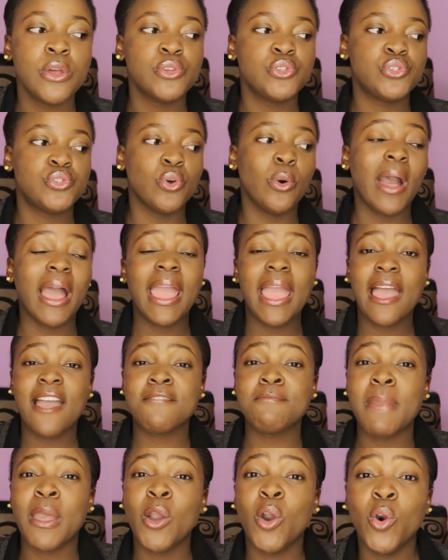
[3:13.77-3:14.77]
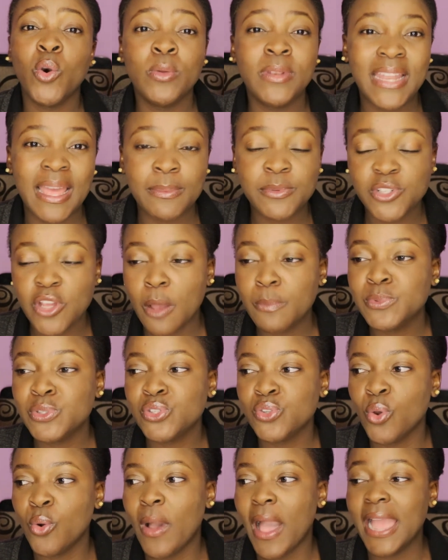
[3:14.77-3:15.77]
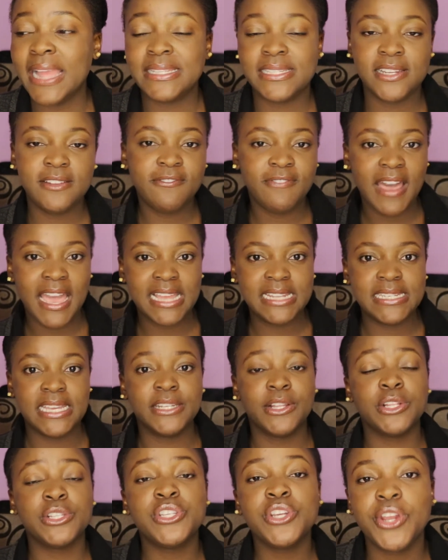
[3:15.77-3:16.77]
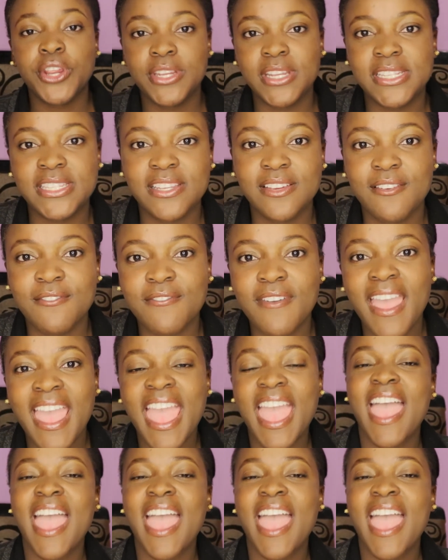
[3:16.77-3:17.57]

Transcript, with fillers: so I have my own laptop so I did find an alternative